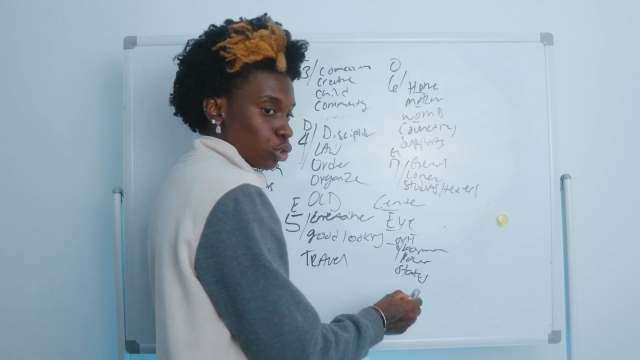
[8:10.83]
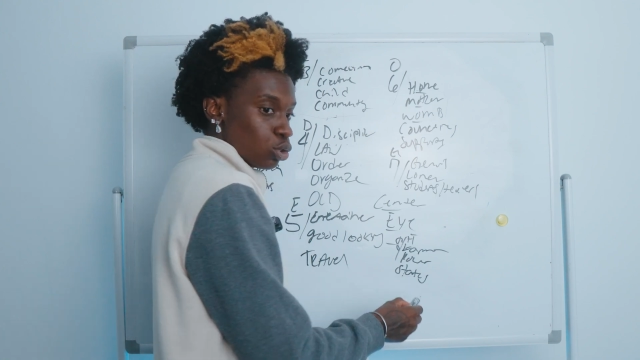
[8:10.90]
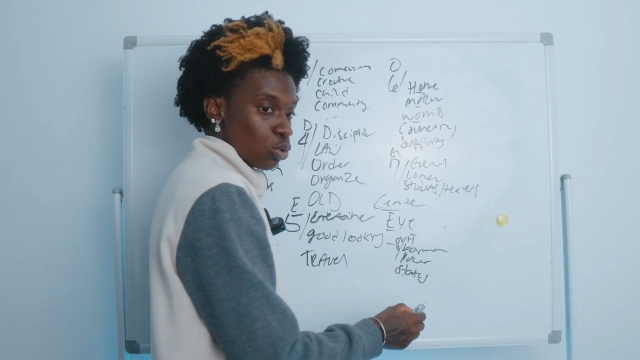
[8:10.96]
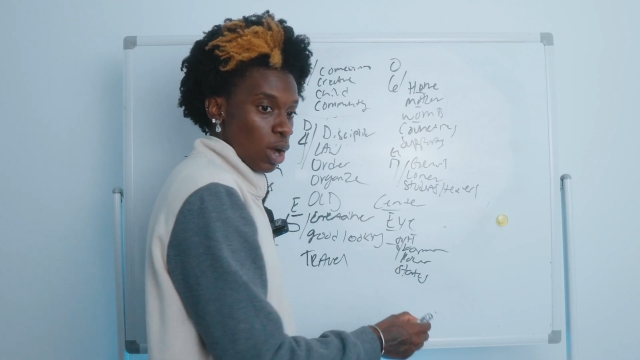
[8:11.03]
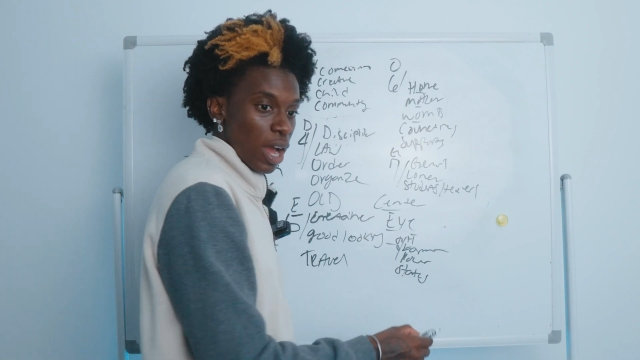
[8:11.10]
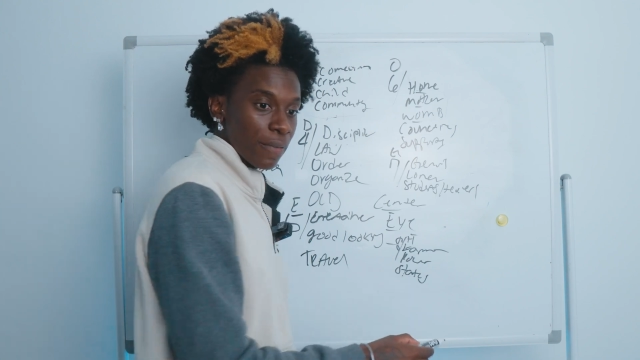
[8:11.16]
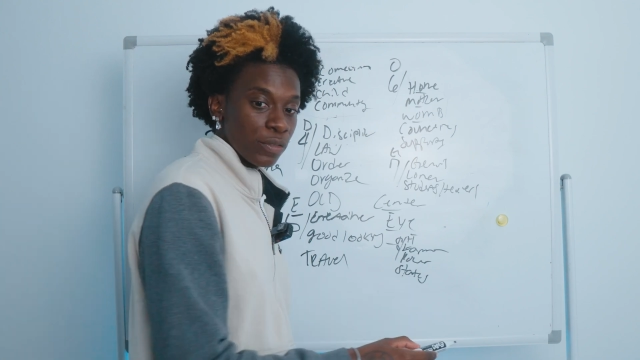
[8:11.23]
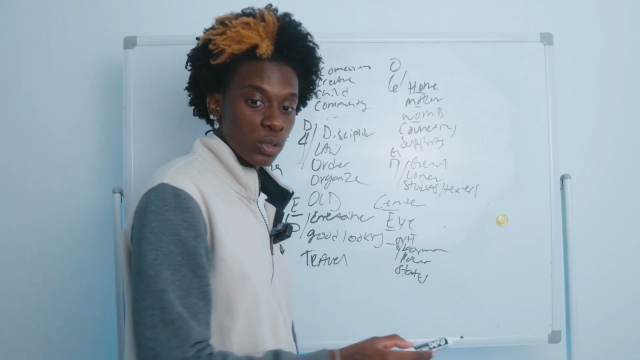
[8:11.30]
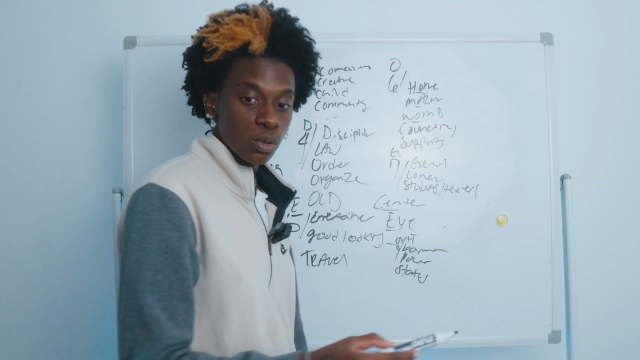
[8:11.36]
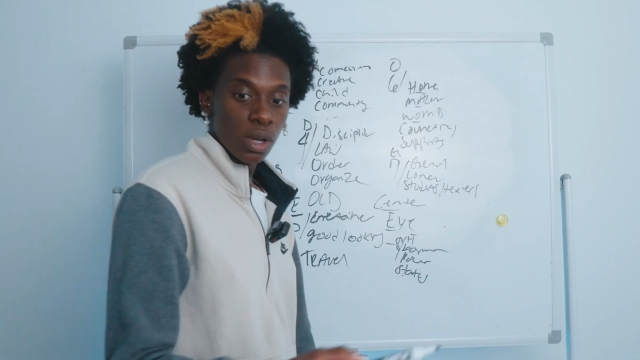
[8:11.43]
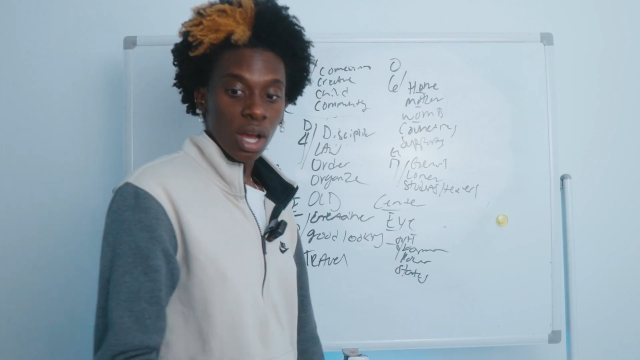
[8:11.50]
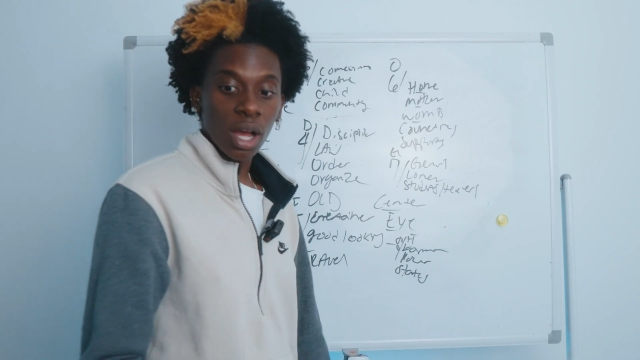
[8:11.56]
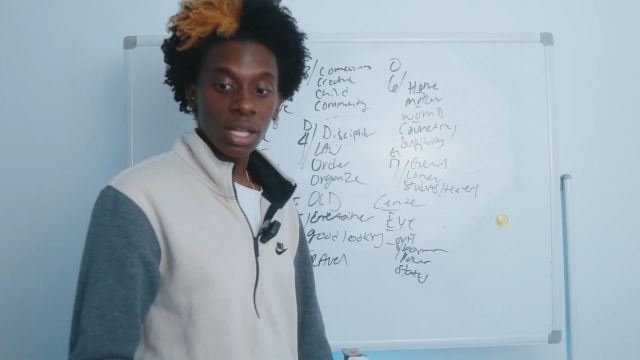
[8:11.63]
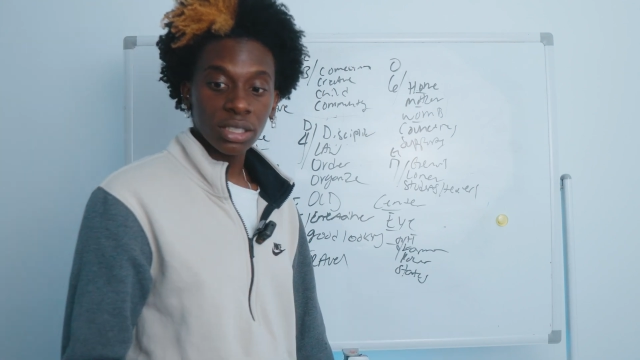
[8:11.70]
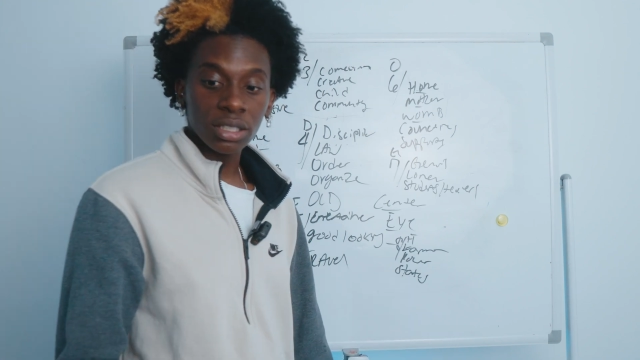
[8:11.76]
you have to
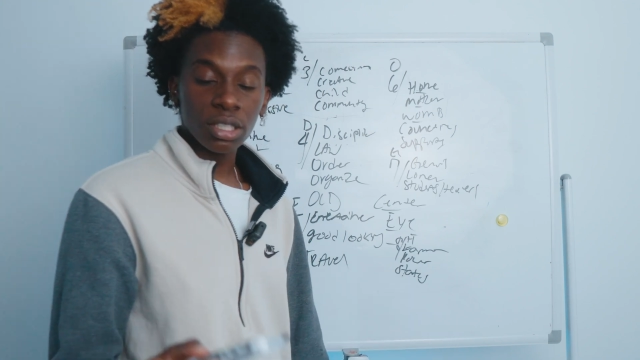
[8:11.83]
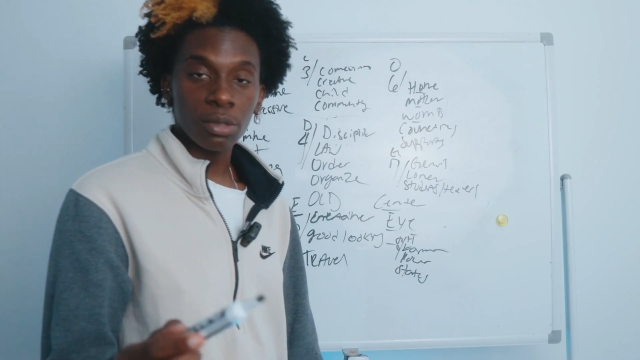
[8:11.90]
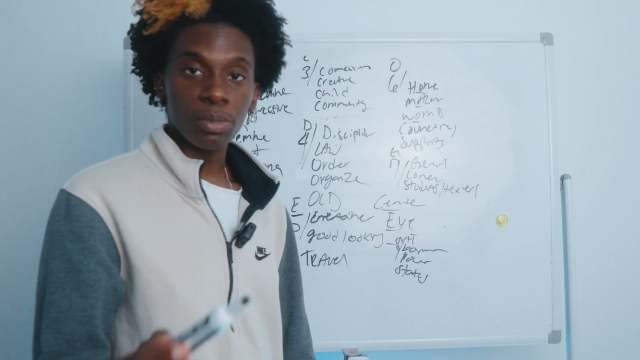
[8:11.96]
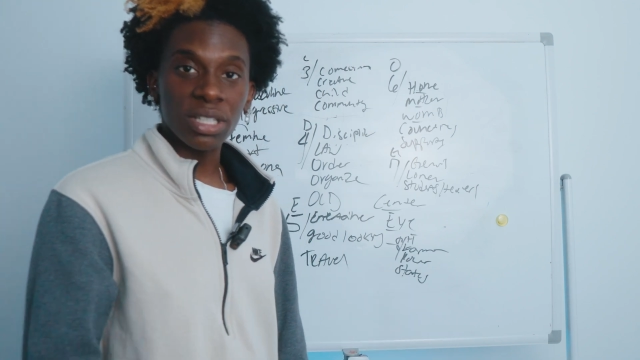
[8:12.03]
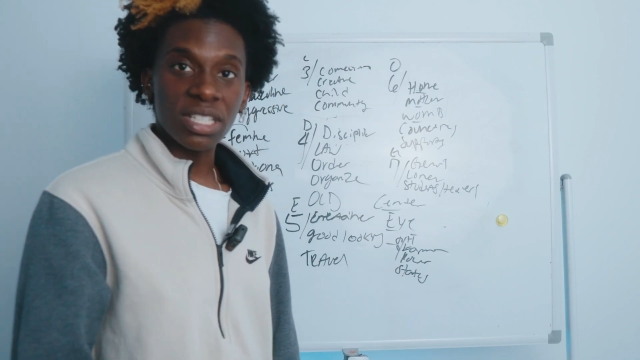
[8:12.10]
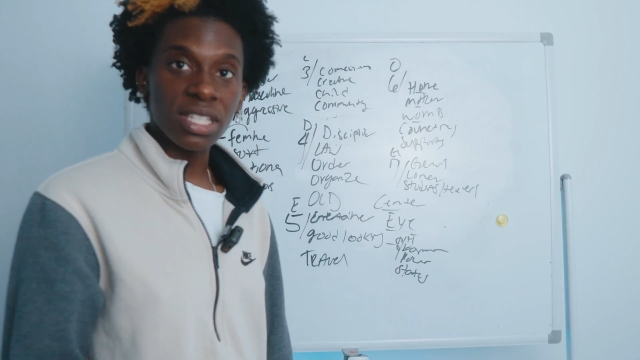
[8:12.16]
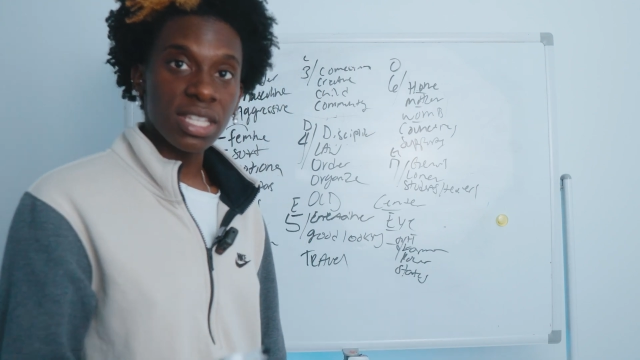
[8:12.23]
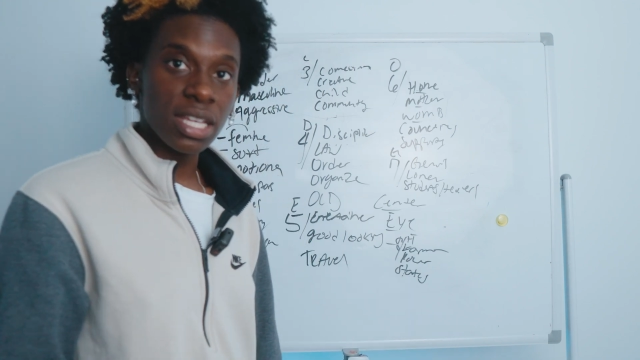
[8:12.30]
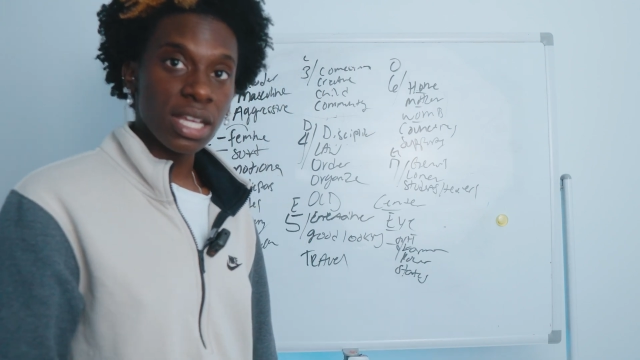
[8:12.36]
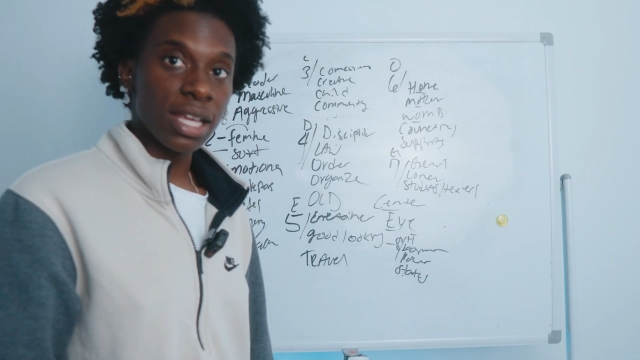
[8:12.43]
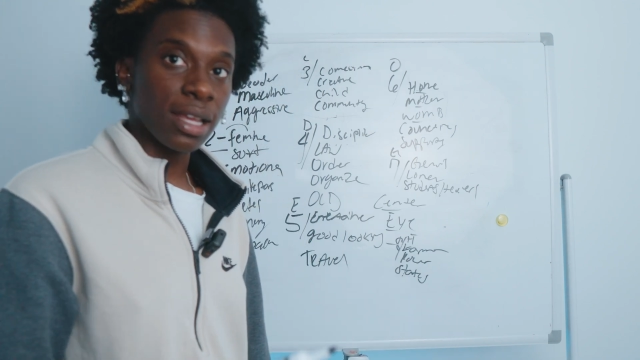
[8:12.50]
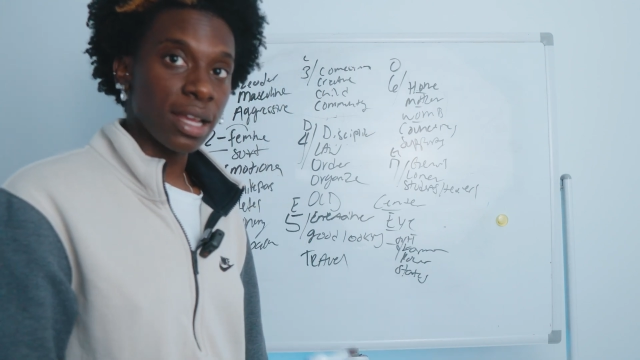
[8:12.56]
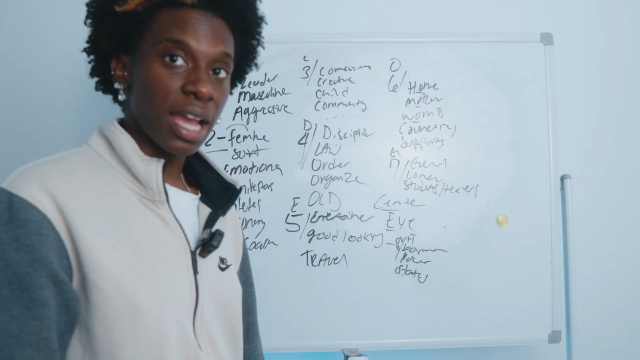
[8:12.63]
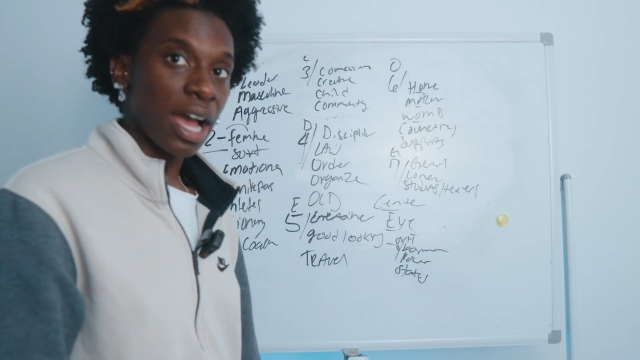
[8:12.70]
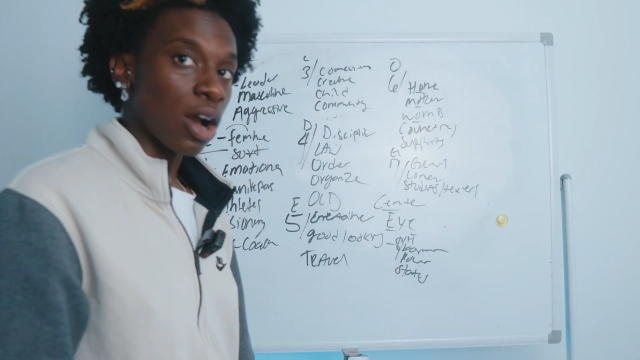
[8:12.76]
constantly be
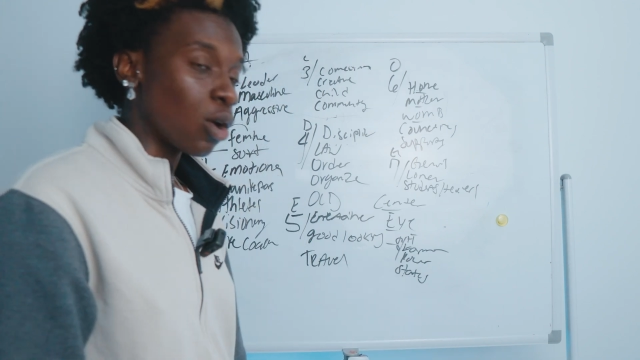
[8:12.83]
seeking